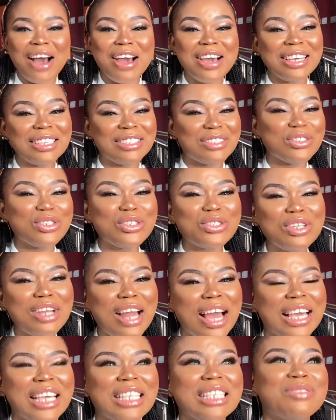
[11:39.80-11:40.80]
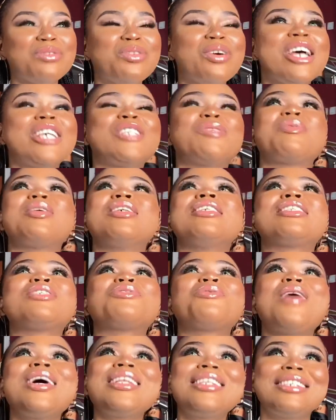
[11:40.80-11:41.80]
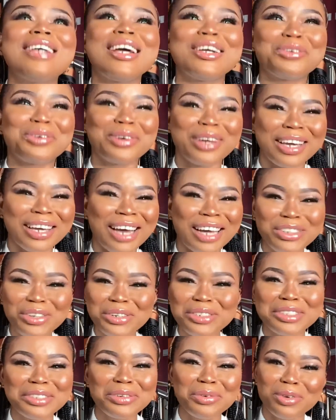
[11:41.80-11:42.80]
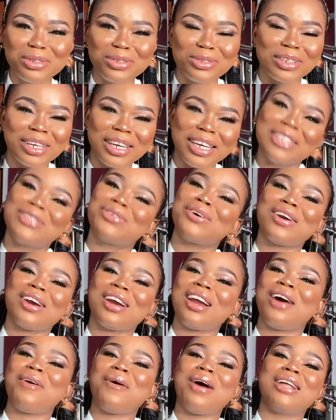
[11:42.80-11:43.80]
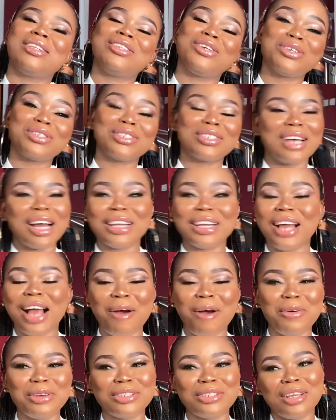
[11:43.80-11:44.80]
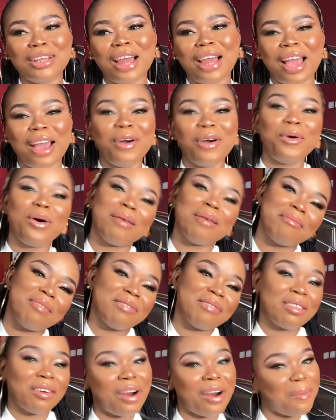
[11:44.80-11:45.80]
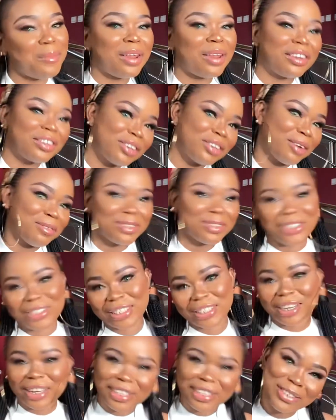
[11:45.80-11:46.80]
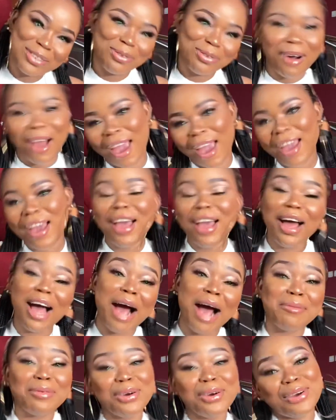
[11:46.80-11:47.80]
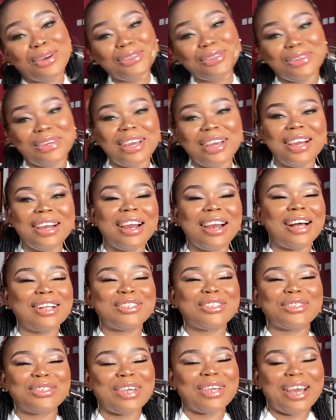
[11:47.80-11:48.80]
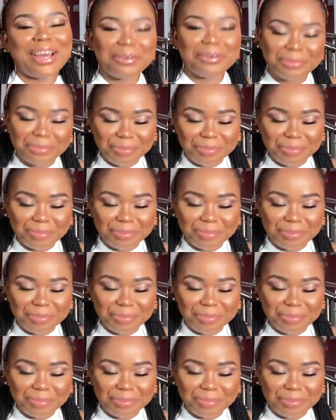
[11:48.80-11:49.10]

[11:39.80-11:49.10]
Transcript: it's not like it's even expensive. Why did I not get? I just didn't want to get to another one. I was not like, oh, after I'm in Nigeria for just a little while, I'm not going to get that. So yeah.